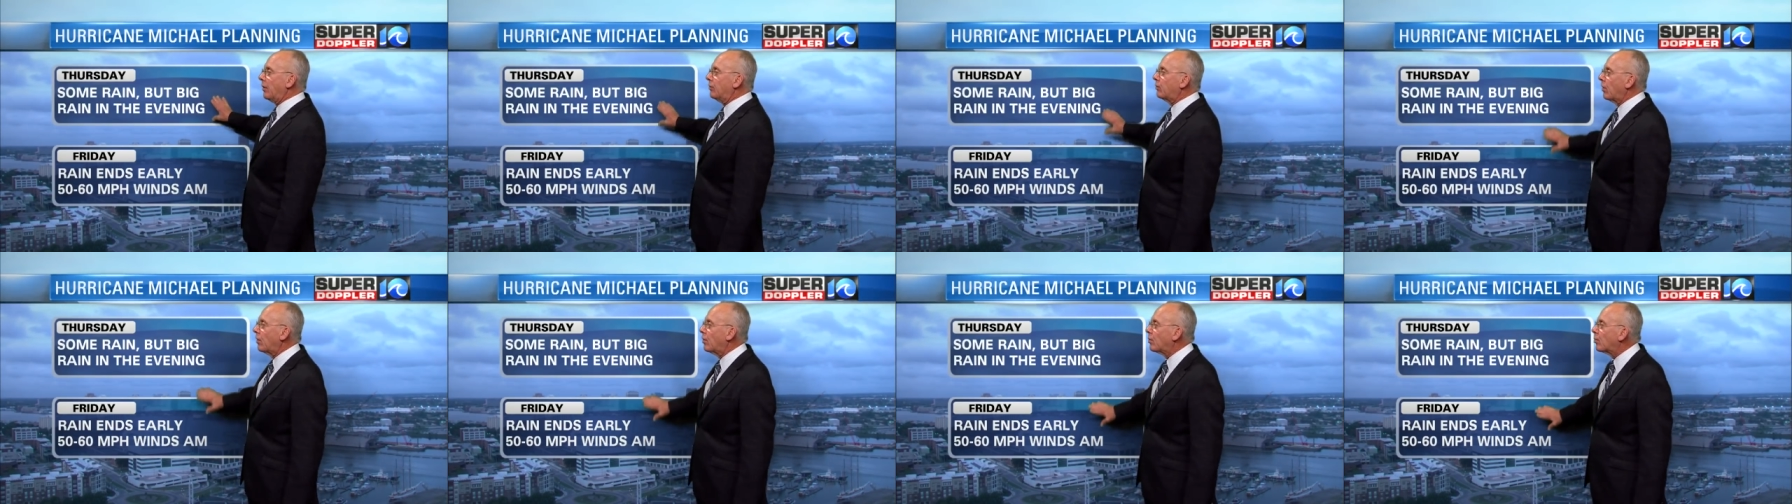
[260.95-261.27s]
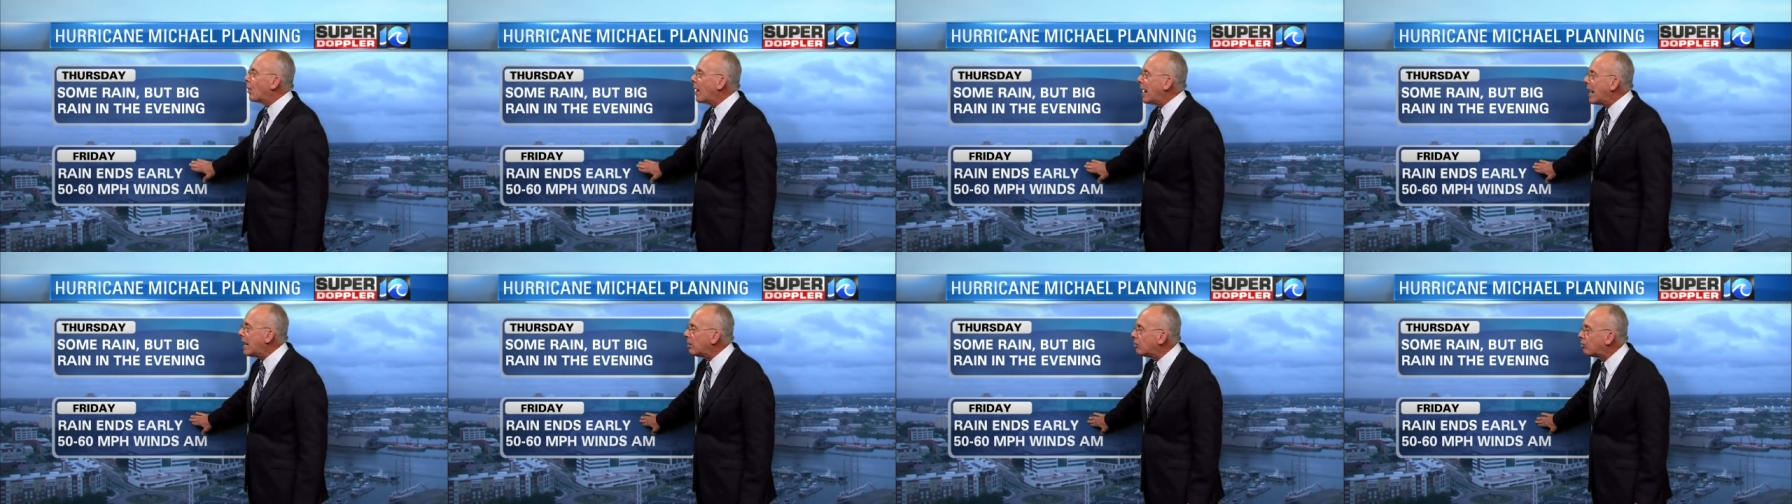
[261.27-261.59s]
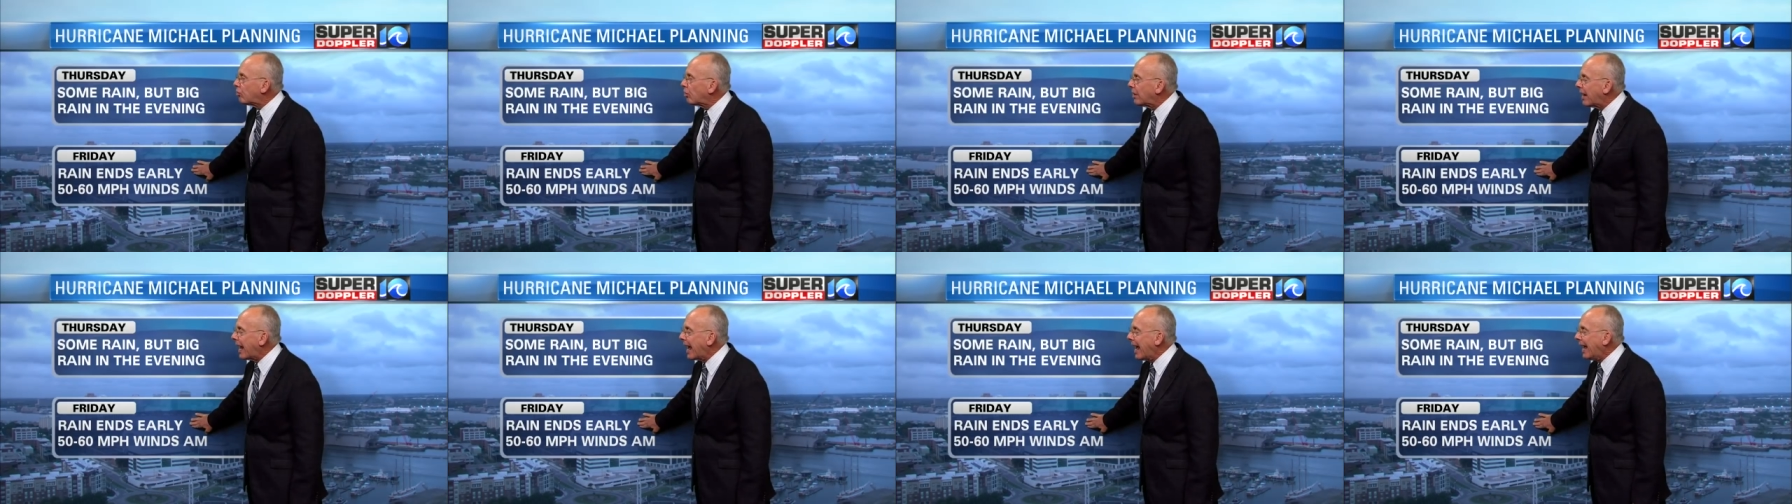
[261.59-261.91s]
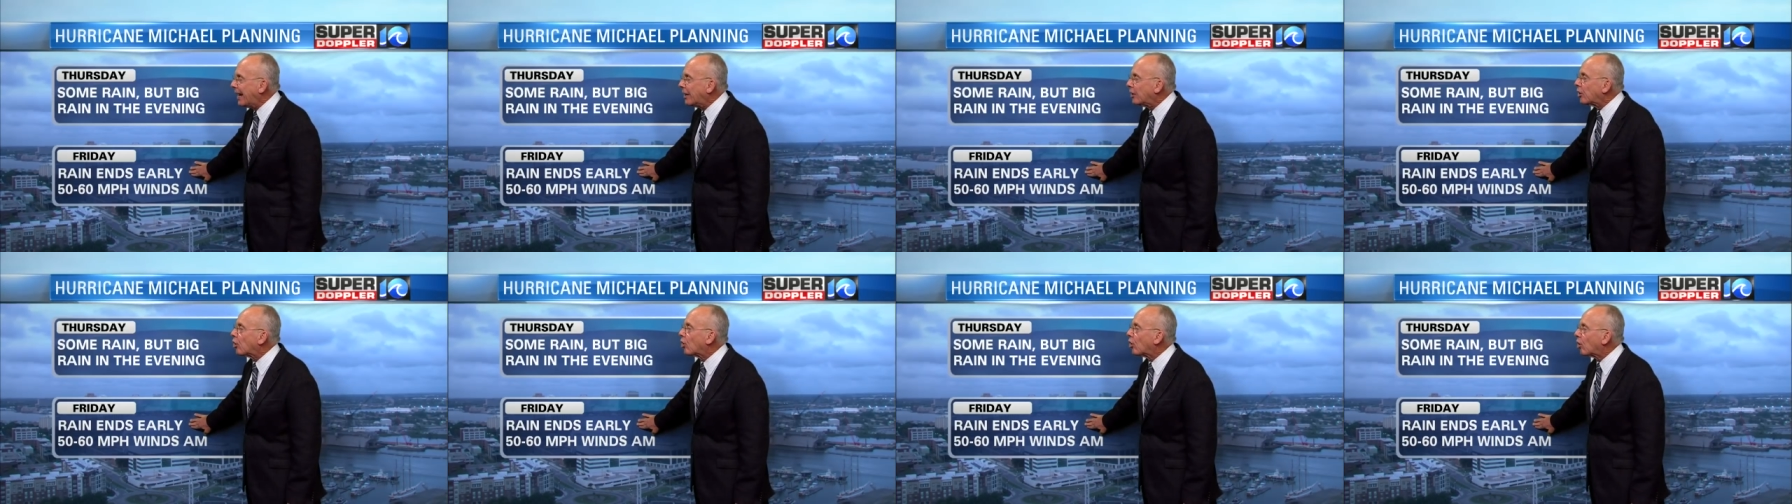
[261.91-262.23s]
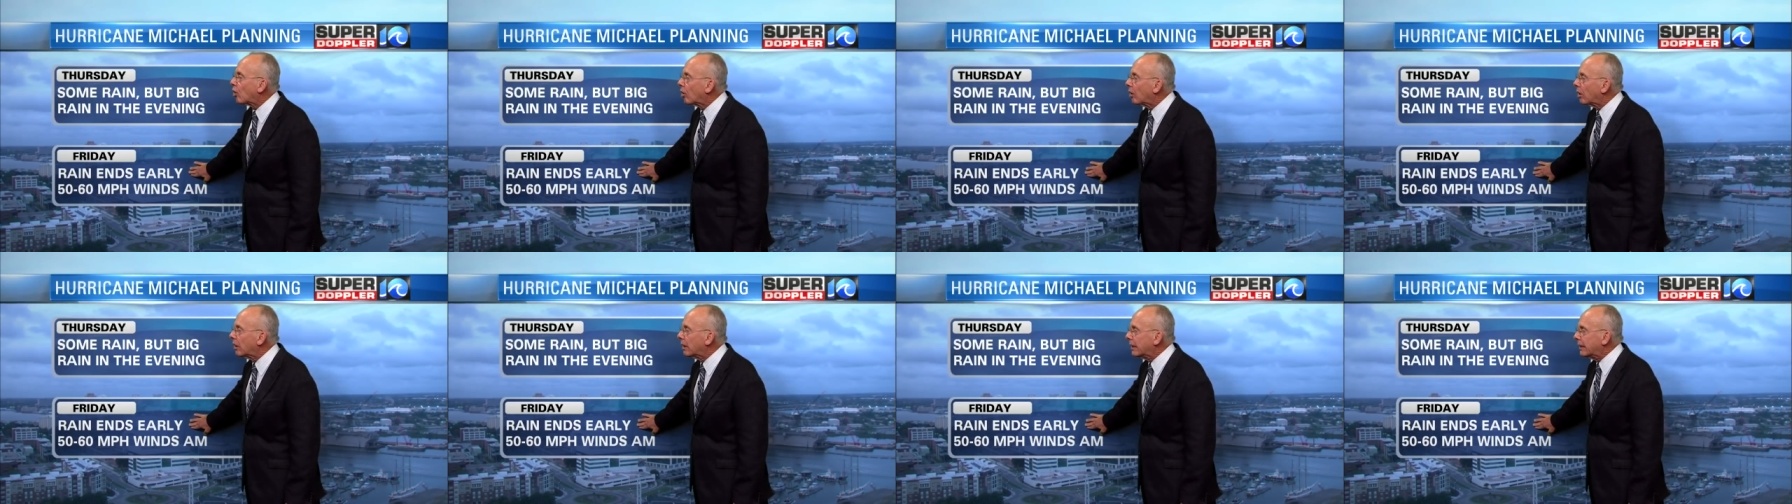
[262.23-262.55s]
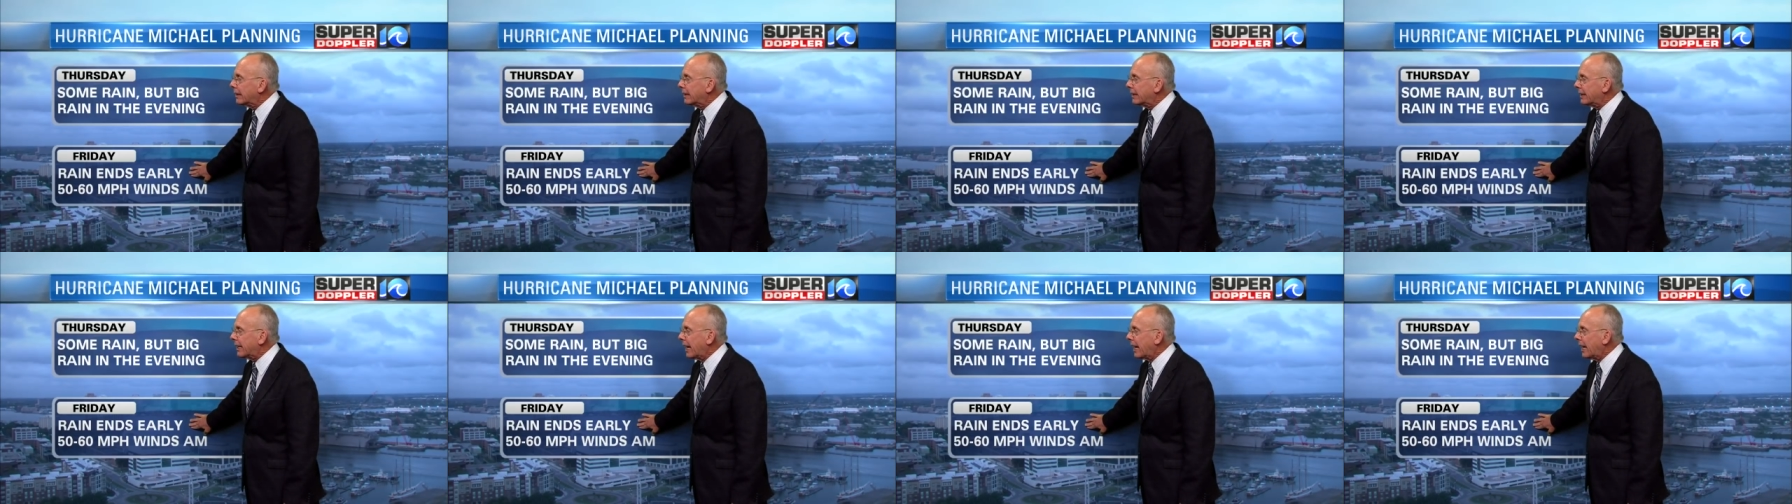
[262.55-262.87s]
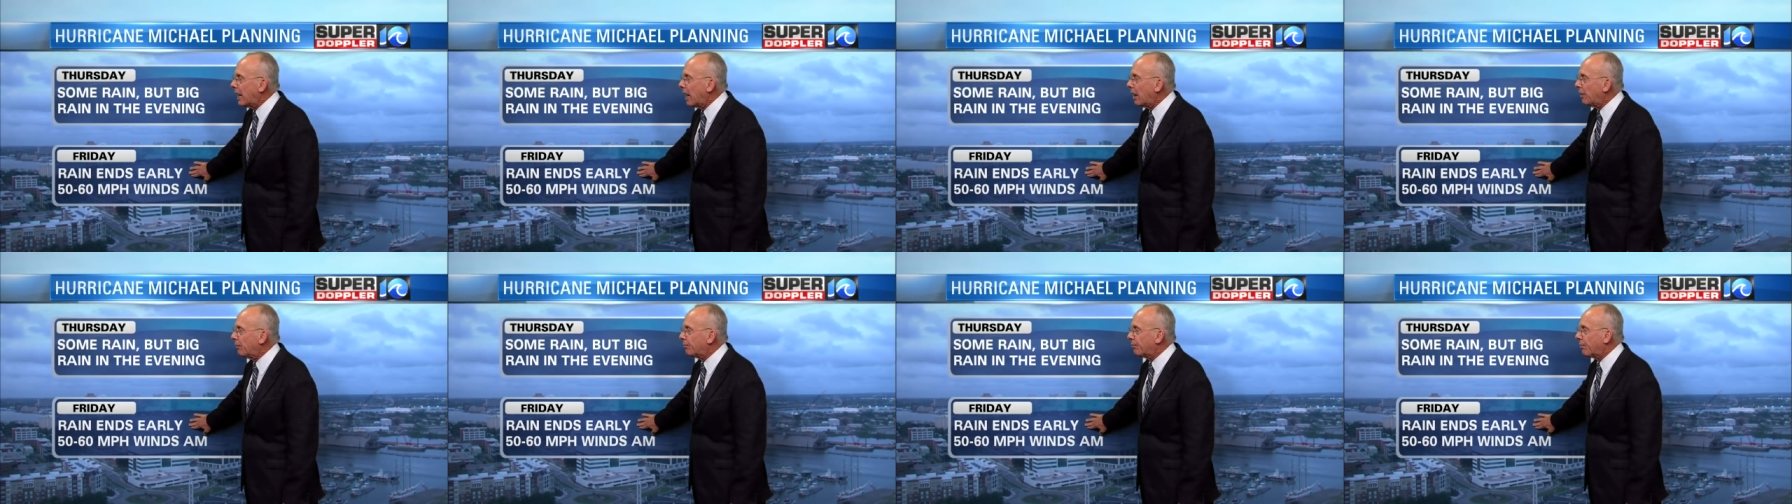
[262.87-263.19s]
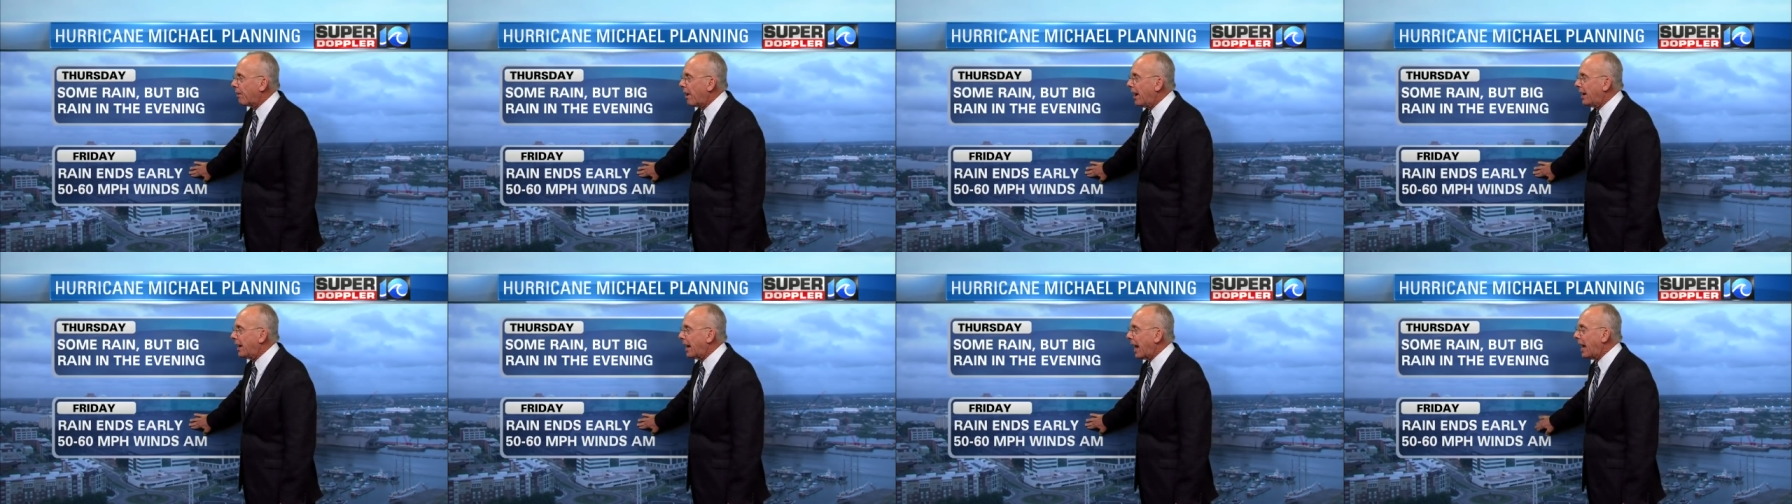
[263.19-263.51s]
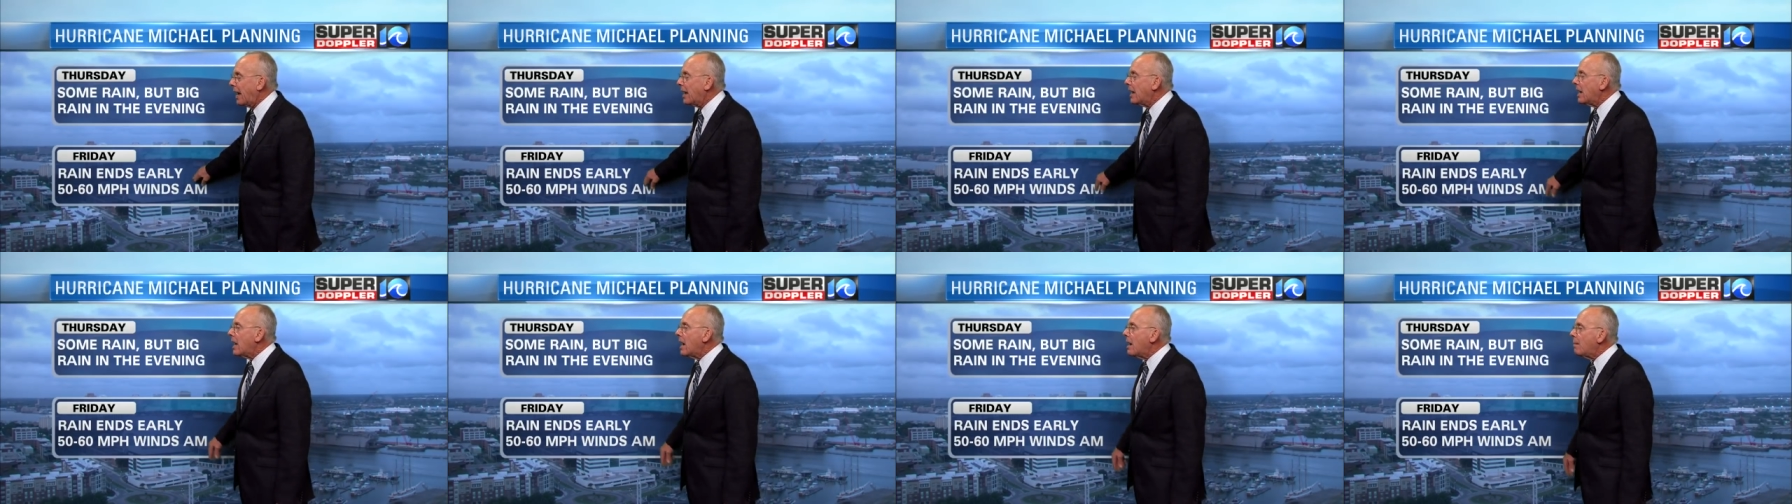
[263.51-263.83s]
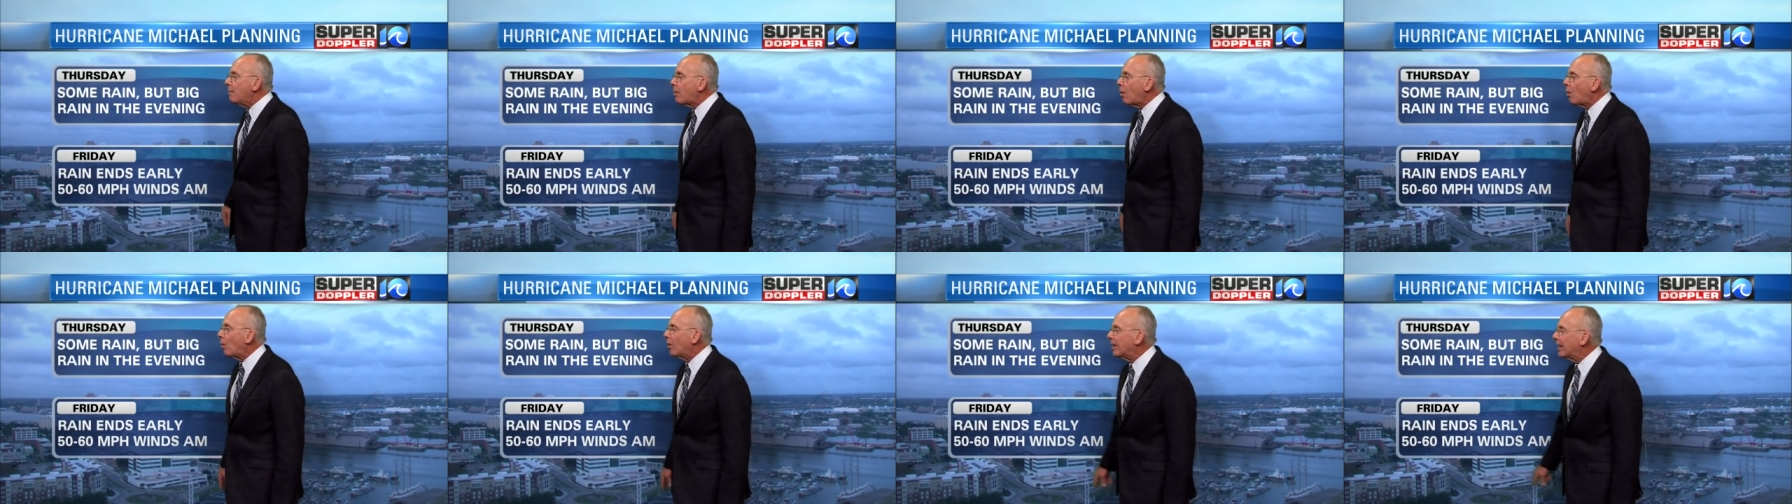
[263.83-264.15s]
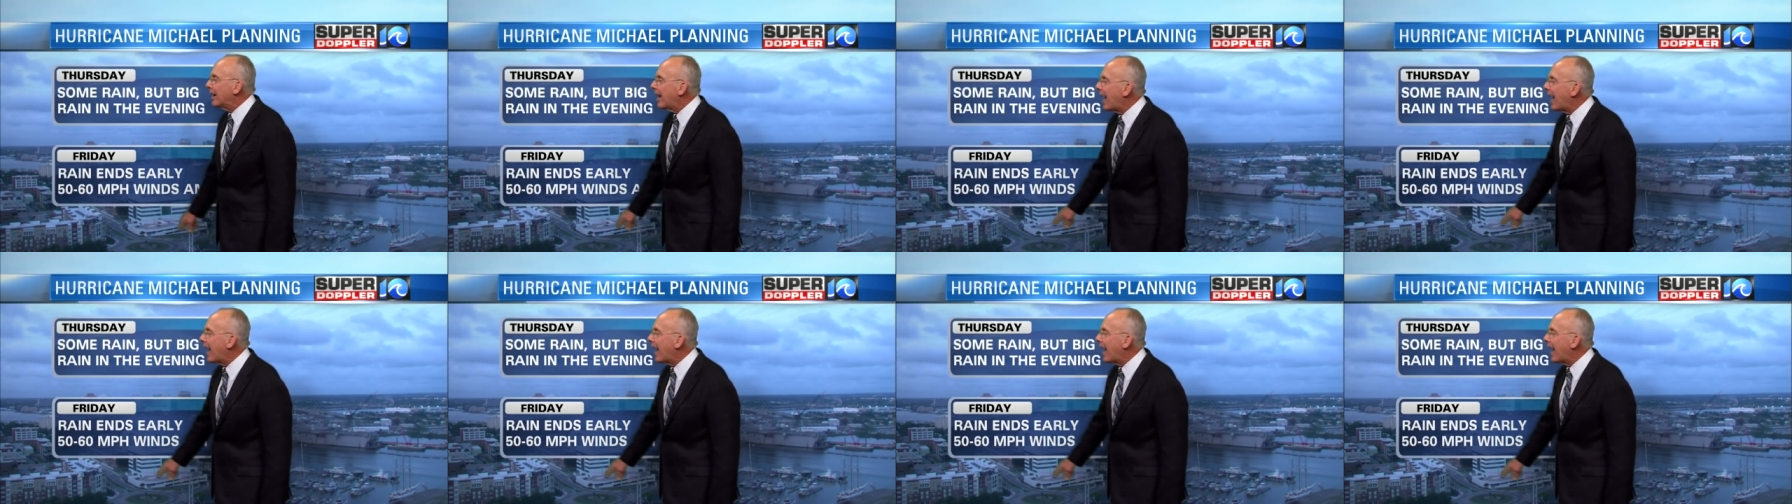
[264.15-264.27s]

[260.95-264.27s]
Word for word: So the rain should end early in the day on Friday, but we'll